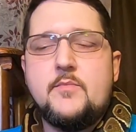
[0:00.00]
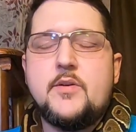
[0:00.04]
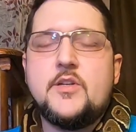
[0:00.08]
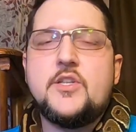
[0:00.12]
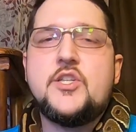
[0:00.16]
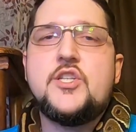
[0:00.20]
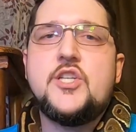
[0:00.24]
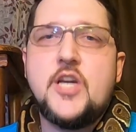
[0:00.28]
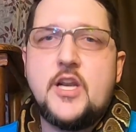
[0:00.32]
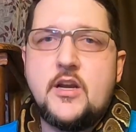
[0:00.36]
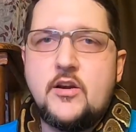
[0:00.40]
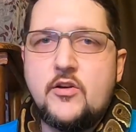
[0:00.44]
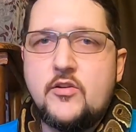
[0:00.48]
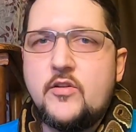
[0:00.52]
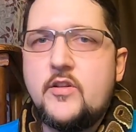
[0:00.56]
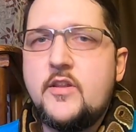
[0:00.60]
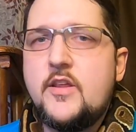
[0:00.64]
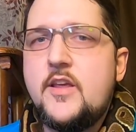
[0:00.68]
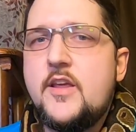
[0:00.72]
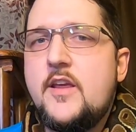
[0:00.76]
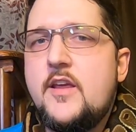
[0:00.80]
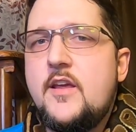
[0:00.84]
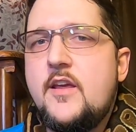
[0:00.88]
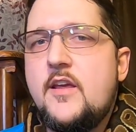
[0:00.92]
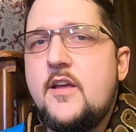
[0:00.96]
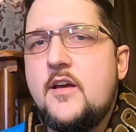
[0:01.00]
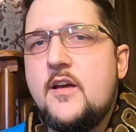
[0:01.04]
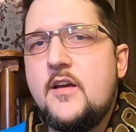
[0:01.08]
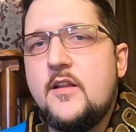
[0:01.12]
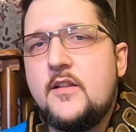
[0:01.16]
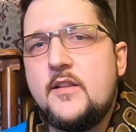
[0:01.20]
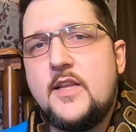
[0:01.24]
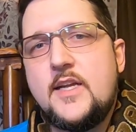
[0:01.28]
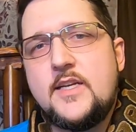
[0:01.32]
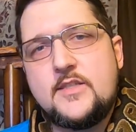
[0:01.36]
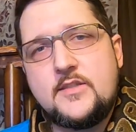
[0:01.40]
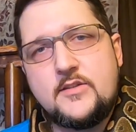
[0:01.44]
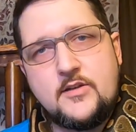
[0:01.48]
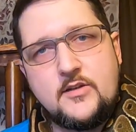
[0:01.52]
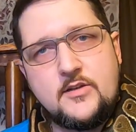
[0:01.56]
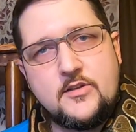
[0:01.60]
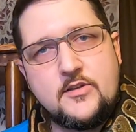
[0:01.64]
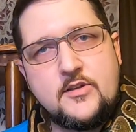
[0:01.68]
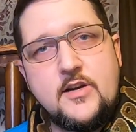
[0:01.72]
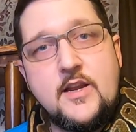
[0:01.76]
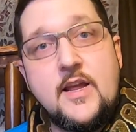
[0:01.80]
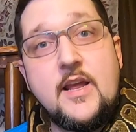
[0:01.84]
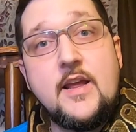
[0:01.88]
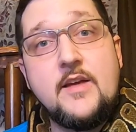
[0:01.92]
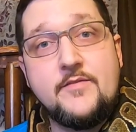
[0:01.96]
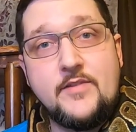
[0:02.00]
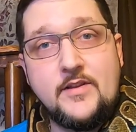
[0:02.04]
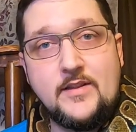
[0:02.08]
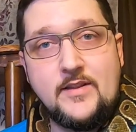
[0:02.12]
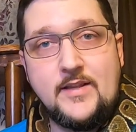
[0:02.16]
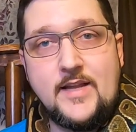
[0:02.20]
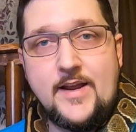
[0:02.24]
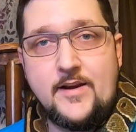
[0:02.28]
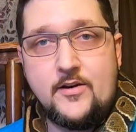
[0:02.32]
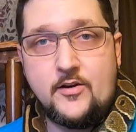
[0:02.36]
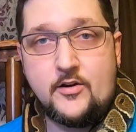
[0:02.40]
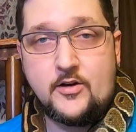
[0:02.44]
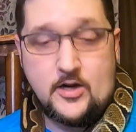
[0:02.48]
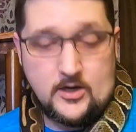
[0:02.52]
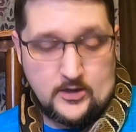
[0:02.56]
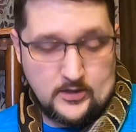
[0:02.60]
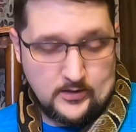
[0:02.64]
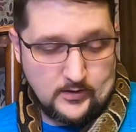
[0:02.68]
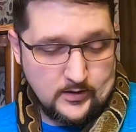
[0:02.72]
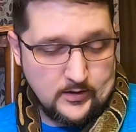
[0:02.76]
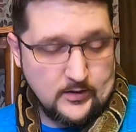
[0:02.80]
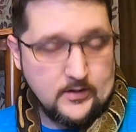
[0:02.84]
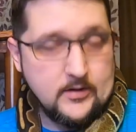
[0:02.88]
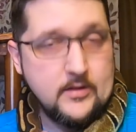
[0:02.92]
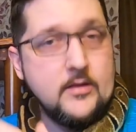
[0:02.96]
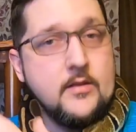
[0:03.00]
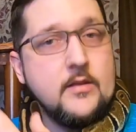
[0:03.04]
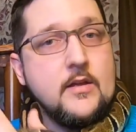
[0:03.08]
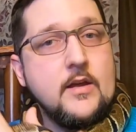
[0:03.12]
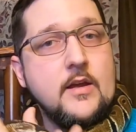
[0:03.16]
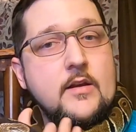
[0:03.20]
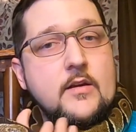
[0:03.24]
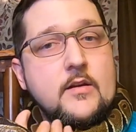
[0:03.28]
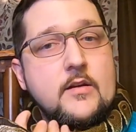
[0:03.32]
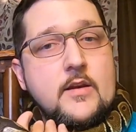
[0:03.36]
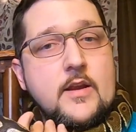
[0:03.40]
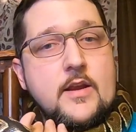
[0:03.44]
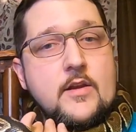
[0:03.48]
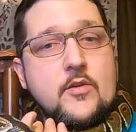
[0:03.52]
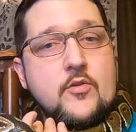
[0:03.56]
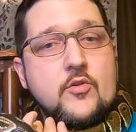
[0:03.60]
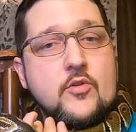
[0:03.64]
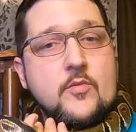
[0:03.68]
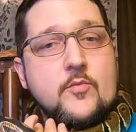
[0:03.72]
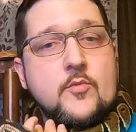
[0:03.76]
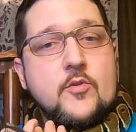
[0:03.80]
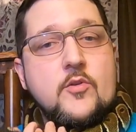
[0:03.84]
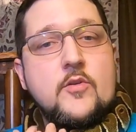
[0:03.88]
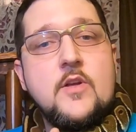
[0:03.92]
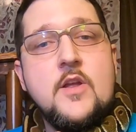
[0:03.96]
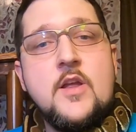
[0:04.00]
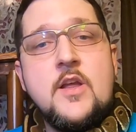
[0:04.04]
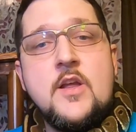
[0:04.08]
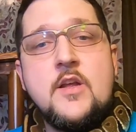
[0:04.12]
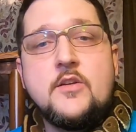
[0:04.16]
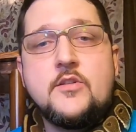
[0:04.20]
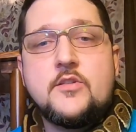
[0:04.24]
but generally a lesser is going to have a lighter color than a normal.